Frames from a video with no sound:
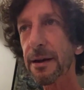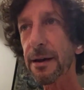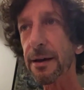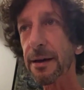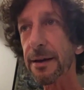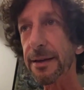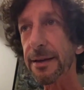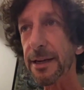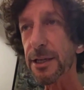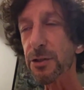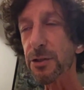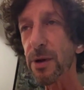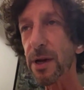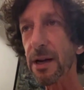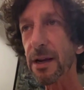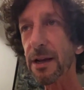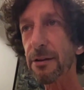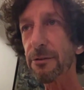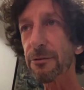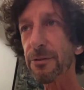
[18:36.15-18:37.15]
In
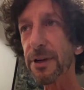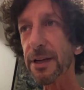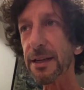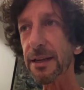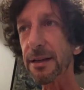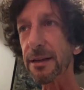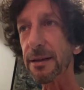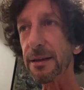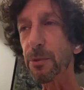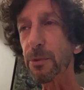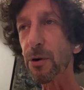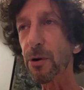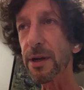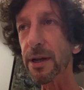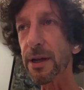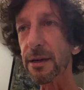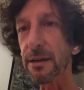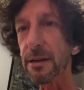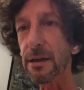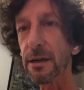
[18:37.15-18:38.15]
Israel, every
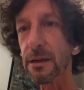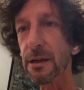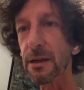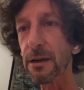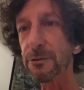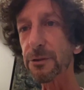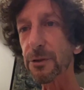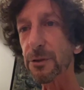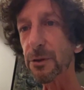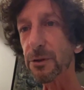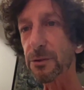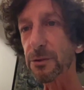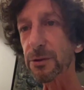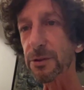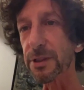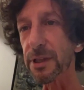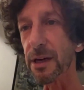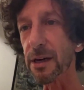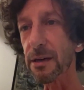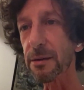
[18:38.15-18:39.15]
boy and girl have to go
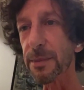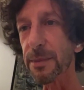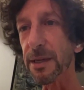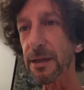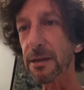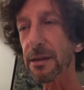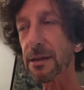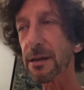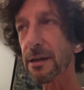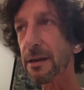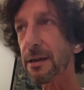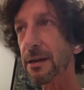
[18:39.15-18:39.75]
to the army.